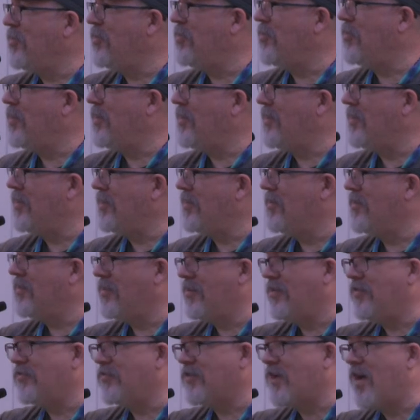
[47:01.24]
you
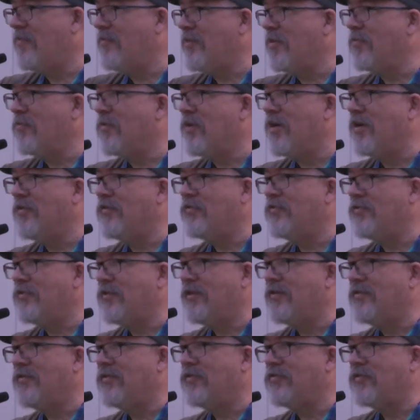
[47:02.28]
his comment was
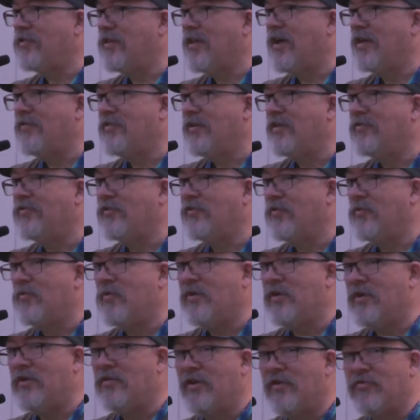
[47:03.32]
that there's a lot of things that
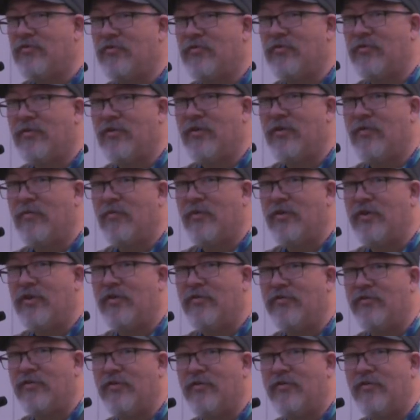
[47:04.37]
Windows does
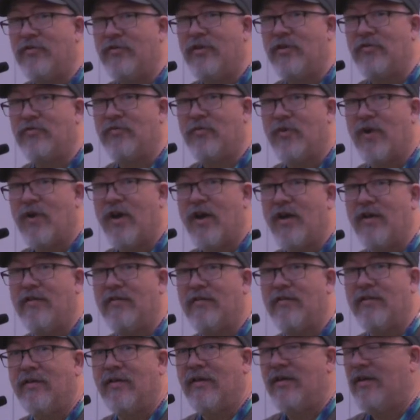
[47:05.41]
Windows does right.
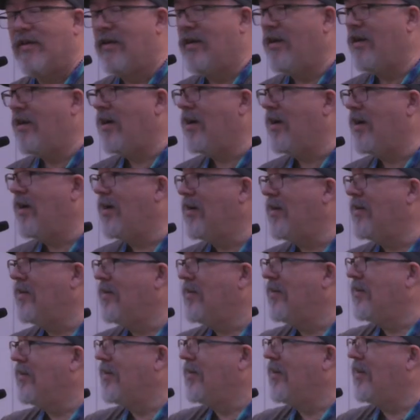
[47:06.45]
Uh,
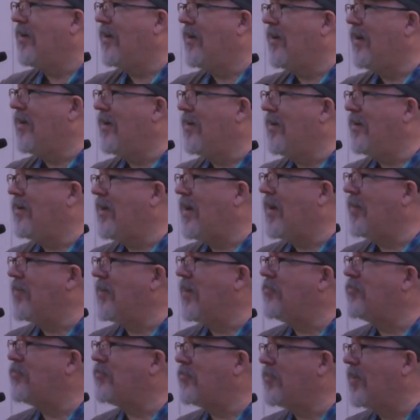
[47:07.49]
uh, yeah,
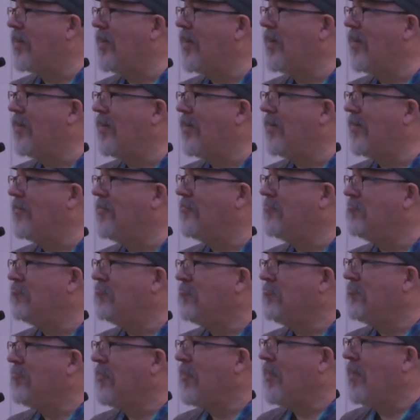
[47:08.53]
that's uh,
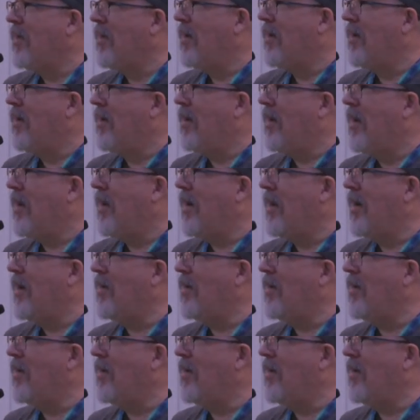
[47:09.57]
uh